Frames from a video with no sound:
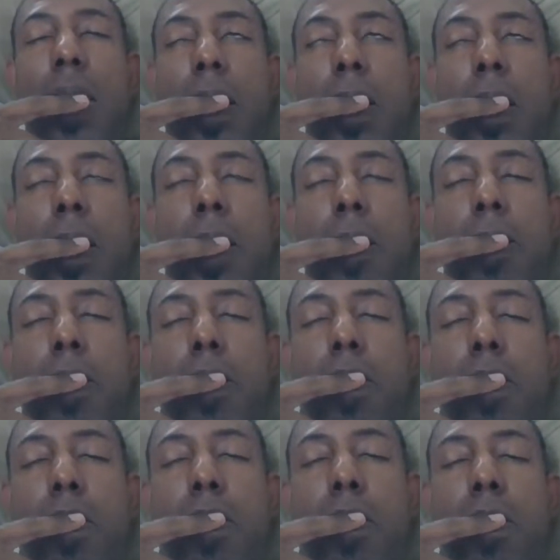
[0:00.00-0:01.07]
Other
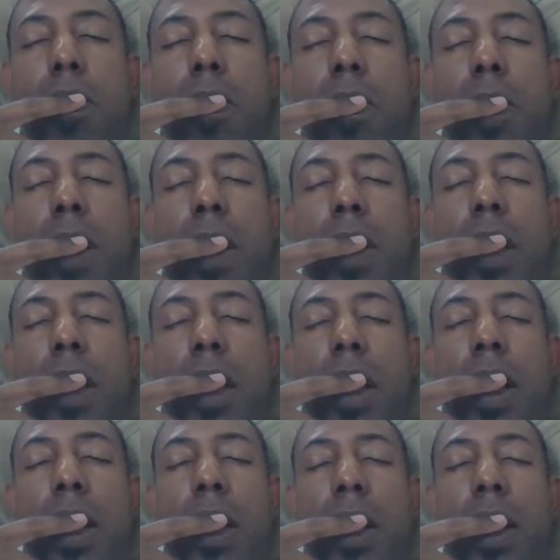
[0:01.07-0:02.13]

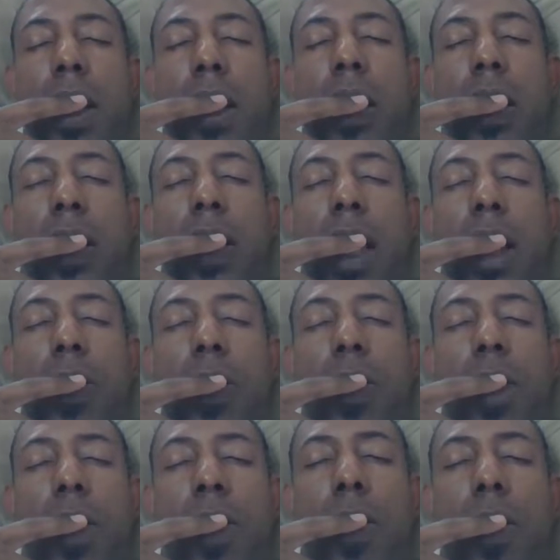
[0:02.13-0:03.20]
than the
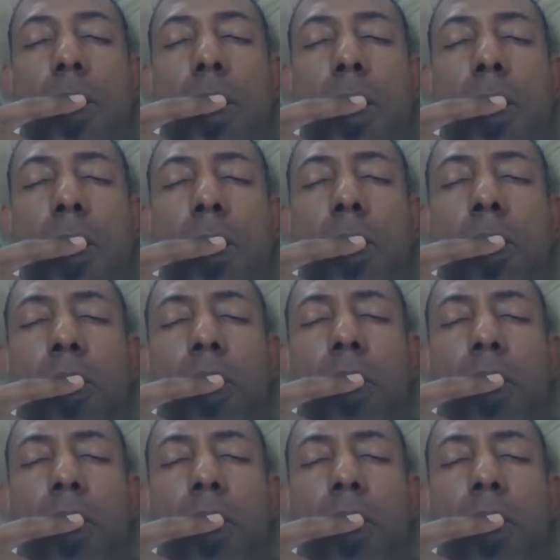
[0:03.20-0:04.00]
thyroid hormone,